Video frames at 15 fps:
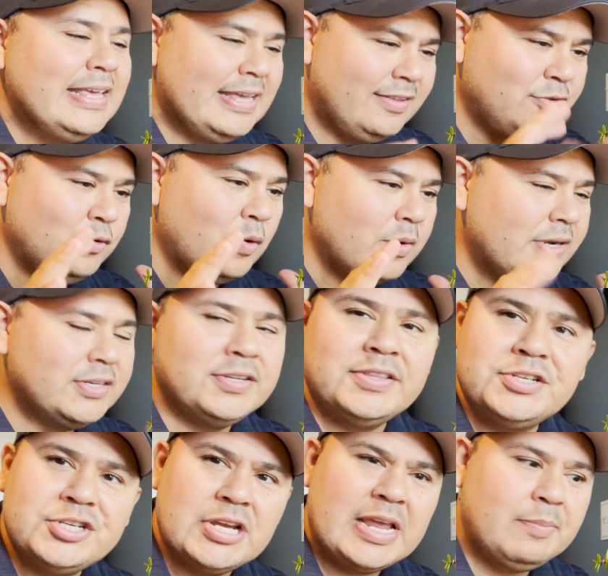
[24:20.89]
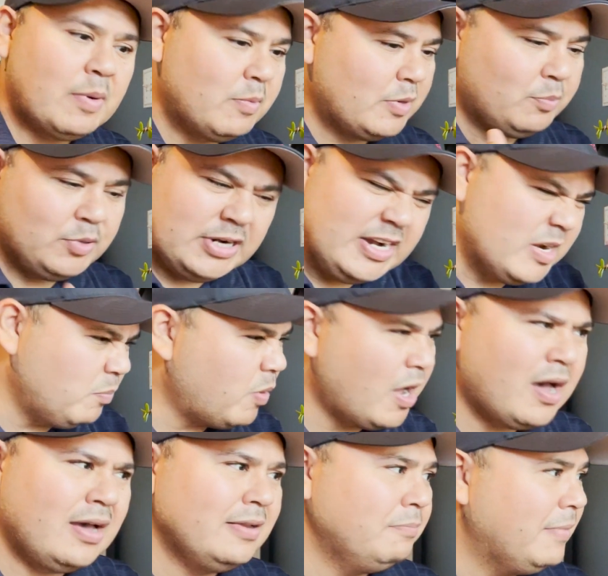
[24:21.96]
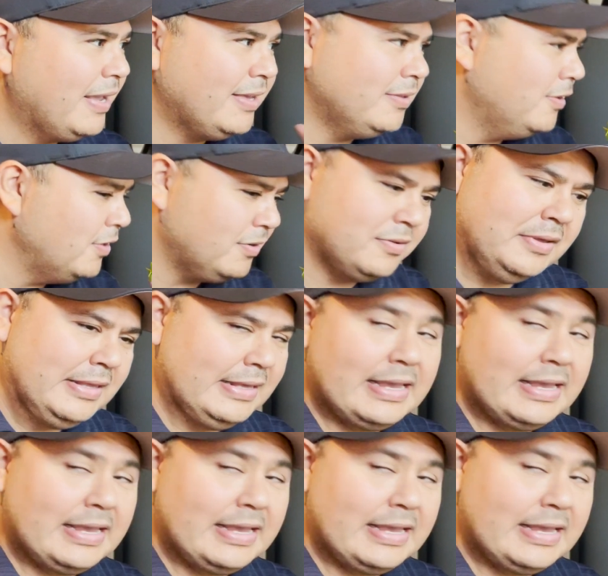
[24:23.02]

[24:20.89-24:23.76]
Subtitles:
it's growing into the shape, I'm going to put it in a pot and make it look